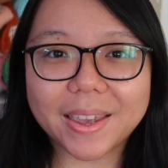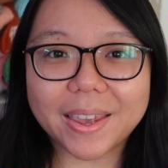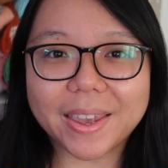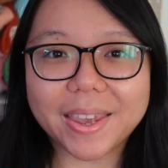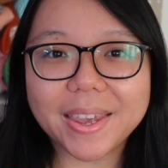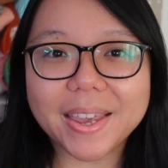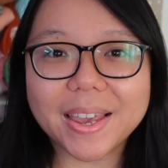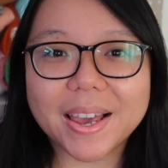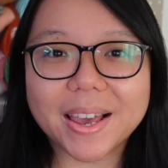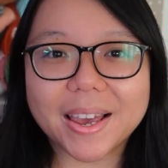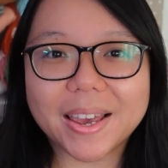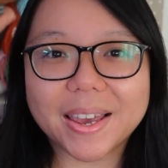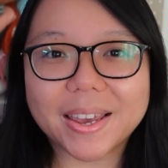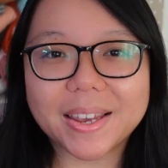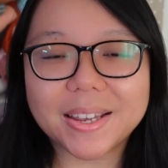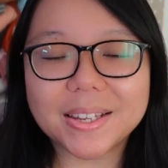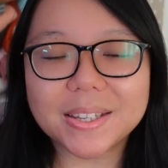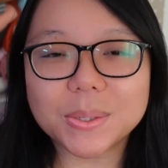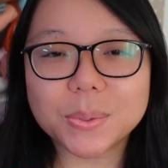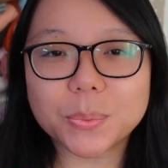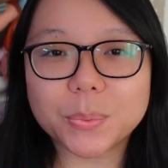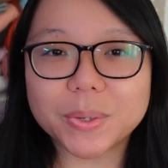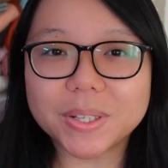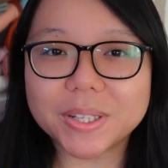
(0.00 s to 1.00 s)
Hey
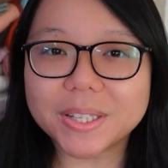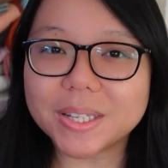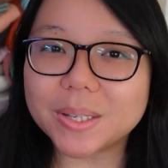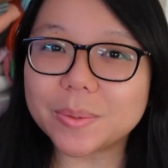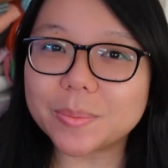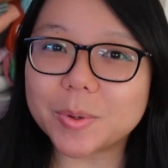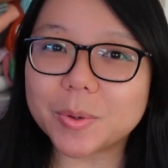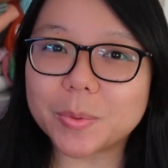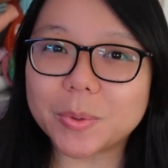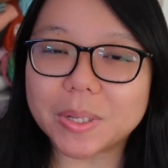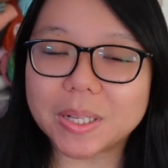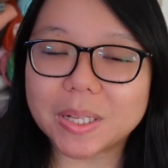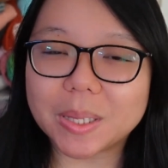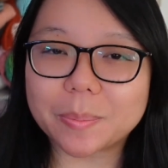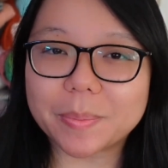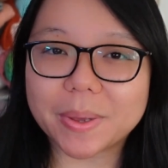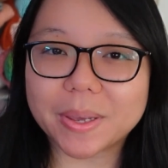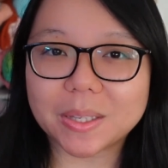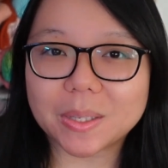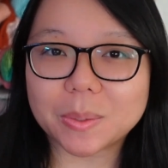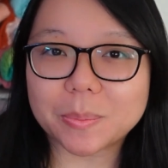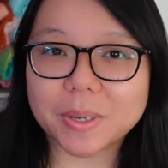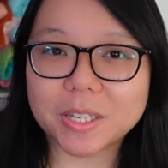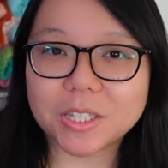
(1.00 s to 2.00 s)
guys, welcome
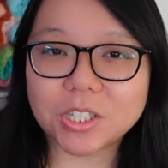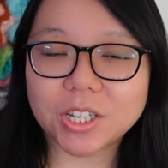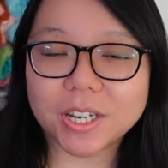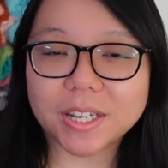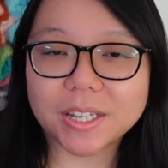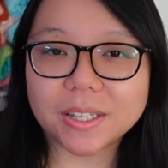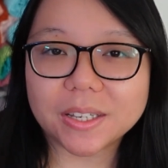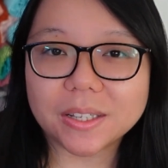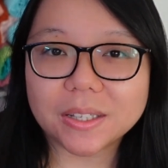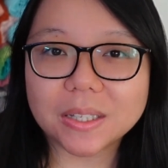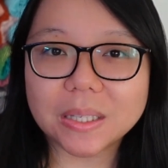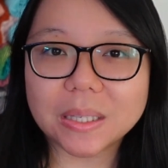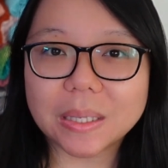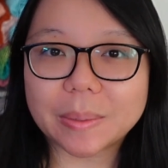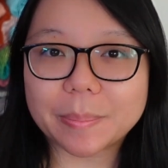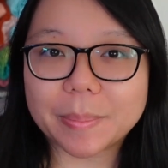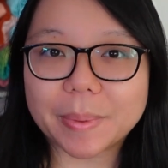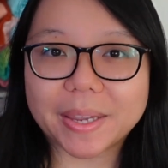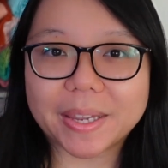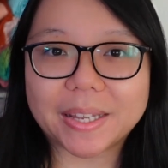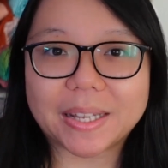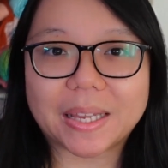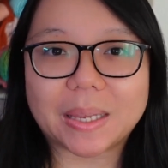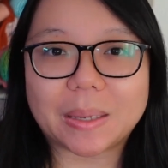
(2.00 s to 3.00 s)
back to my channel.
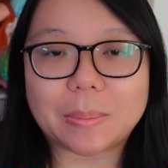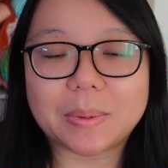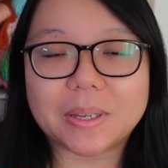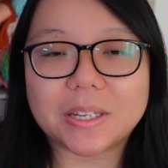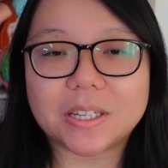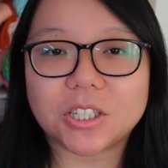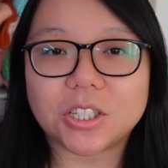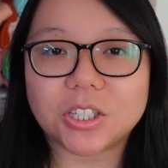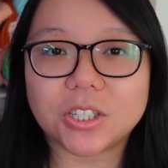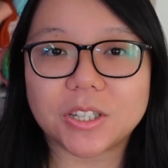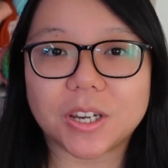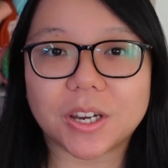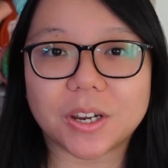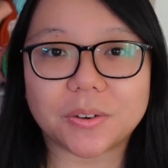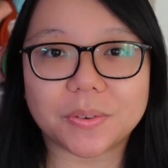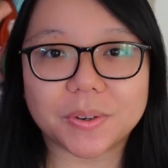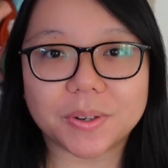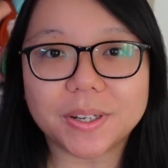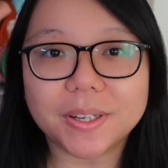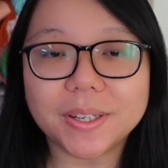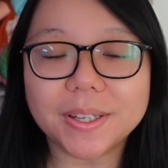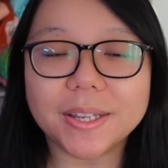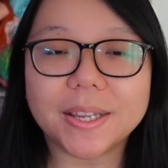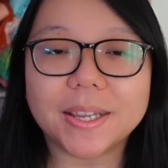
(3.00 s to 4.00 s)
My name is
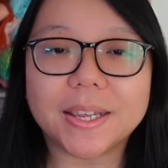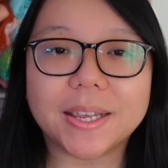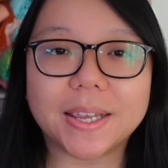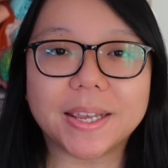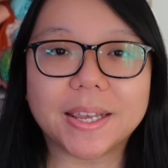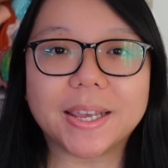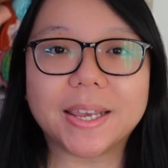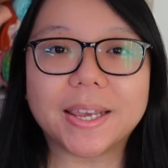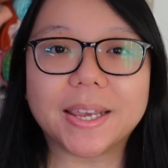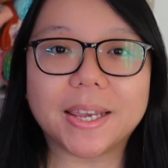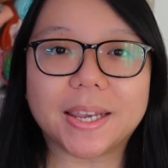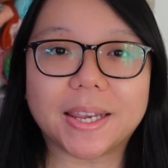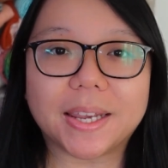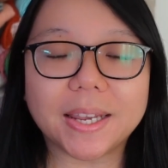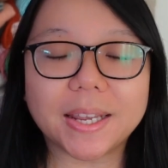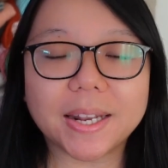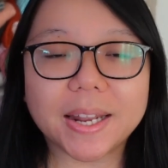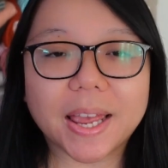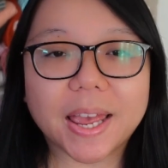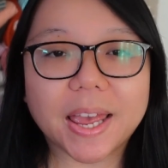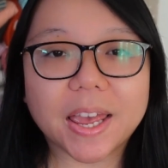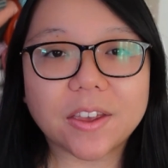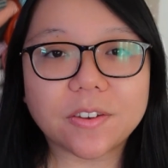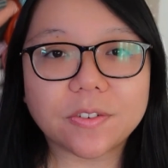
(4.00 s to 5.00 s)
Sharon.
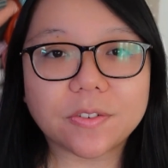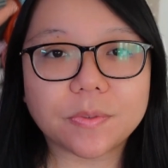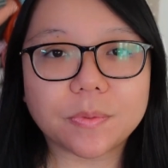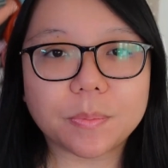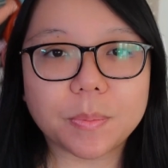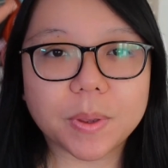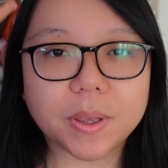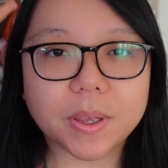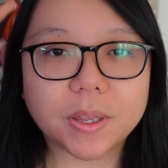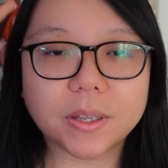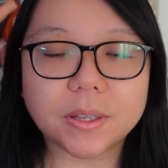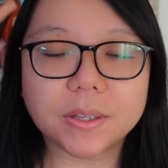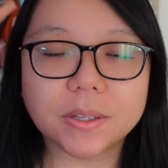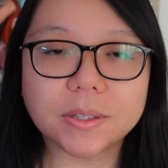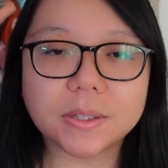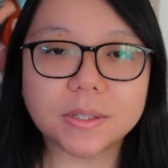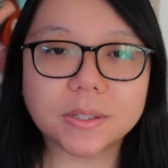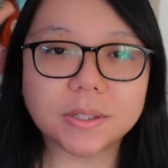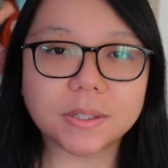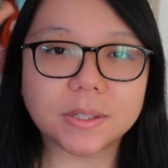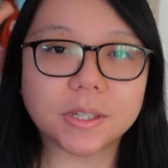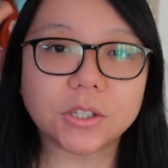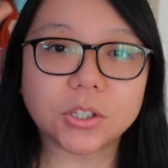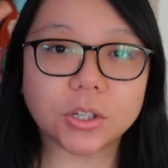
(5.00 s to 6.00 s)
It has been
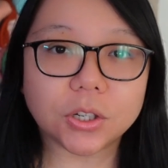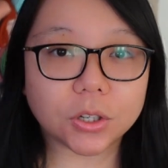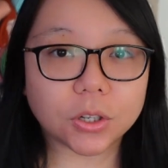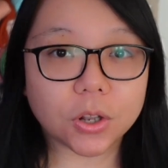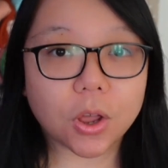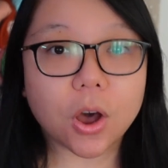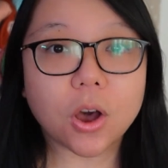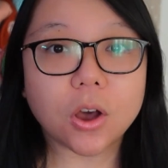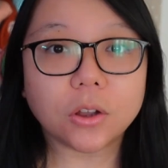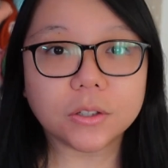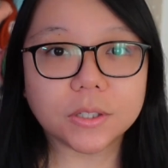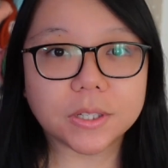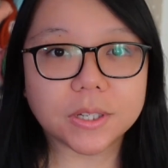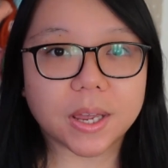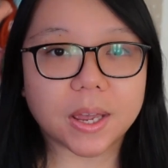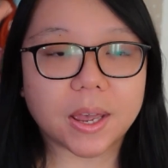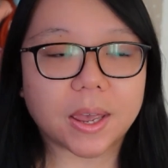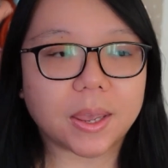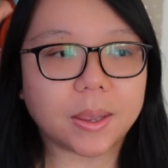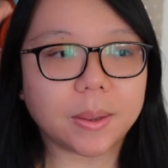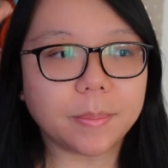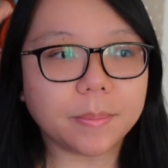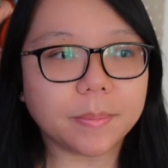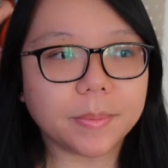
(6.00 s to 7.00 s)
such a long
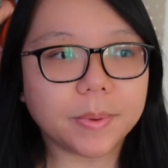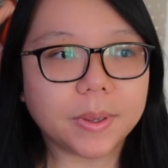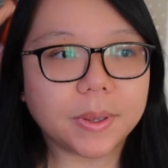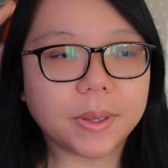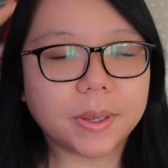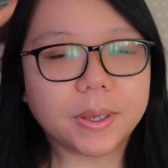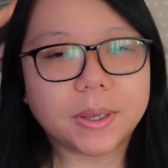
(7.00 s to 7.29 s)
time.